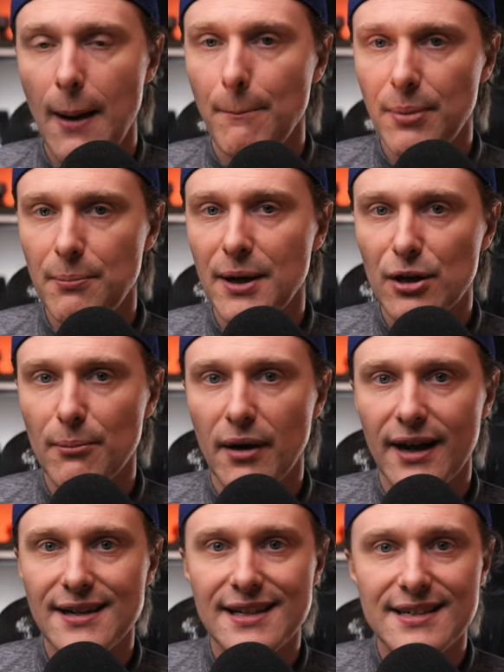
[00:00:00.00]
But bear in
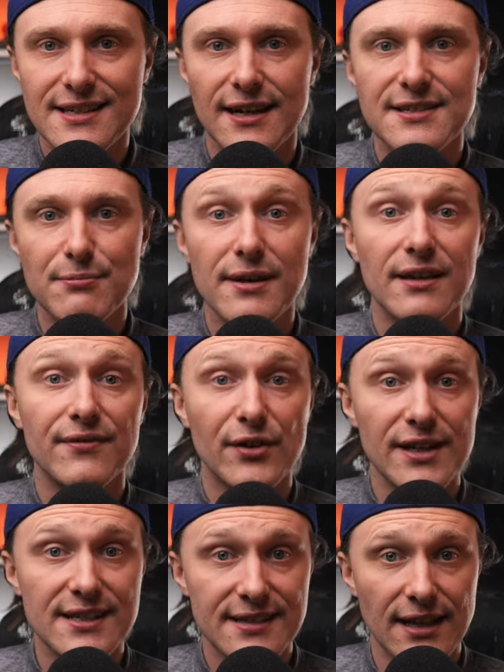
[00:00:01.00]
mind, it does make it
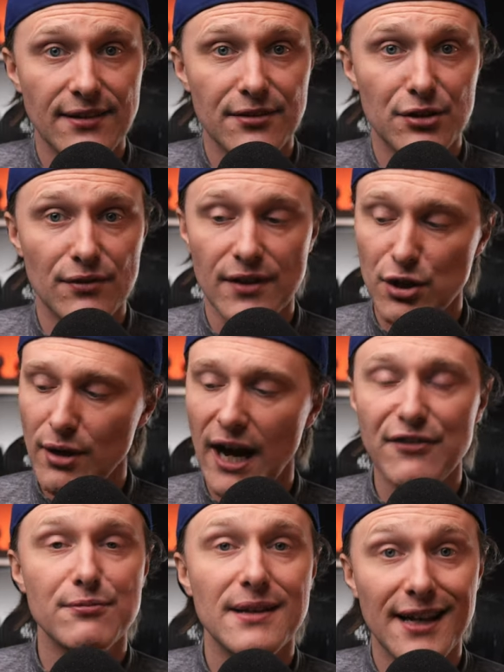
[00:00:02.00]
very sensitive and you
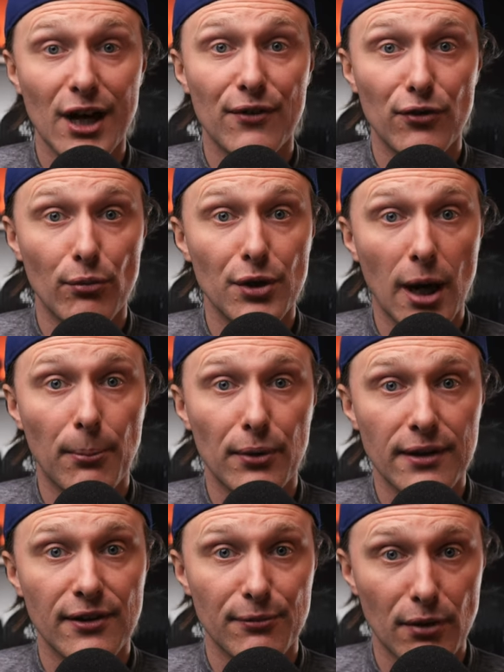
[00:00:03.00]
have to be careful when
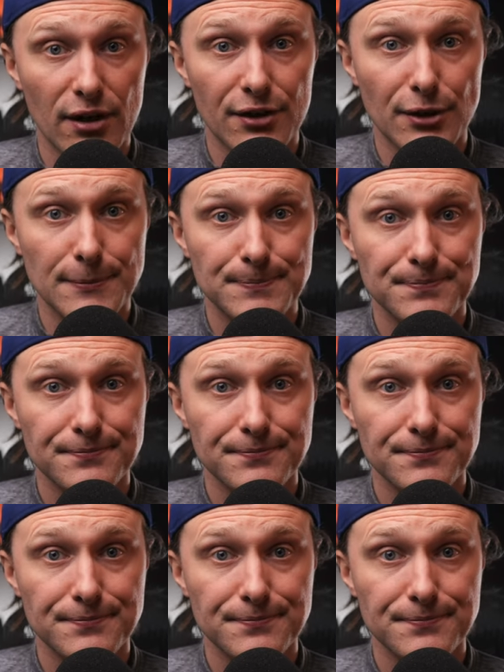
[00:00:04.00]
operating this monitor.